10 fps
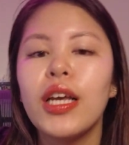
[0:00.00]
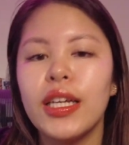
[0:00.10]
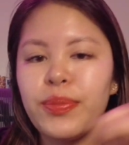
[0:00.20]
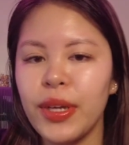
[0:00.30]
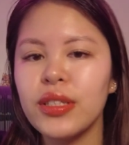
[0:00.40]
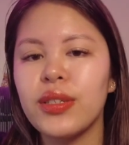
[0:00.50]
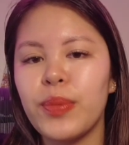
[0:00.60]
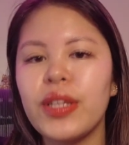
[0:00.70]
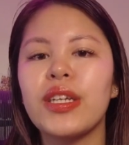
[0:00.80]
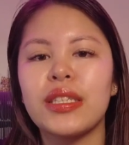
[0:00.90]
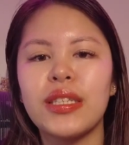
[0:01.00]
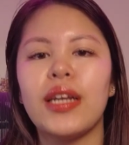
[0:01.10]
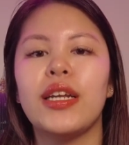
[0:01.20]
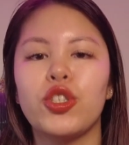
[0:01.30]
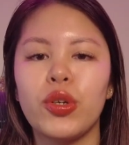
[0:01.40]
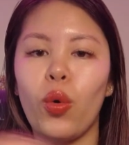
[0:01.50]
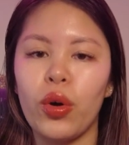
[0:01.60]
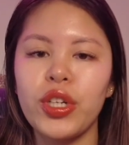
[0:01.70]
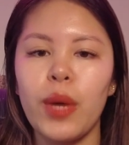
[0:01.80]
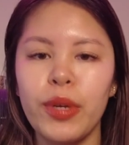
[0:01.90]
It's meant to be like a side entry
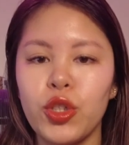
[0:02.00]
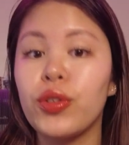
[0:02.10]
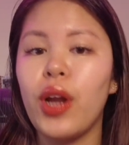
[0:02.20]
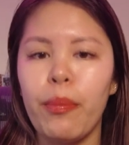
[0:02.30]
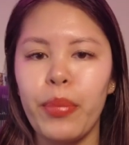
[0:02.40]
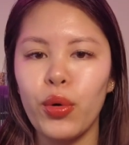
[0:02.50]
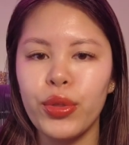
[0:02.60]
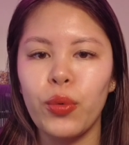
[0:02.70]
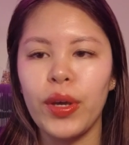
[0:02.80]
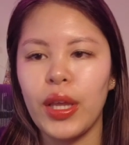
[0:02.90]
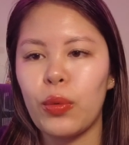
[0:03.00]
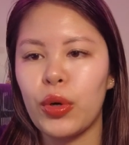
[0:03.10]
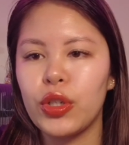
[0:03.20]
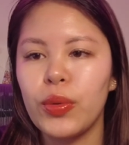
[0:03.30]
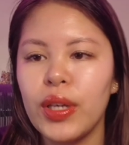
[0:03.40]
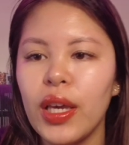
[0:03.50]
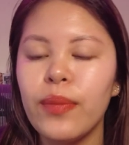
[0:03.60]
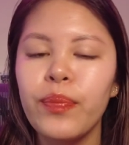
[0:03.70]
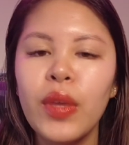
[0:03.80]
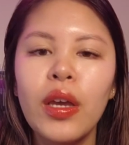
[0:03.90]
or top entry, not both the way that we're doing it.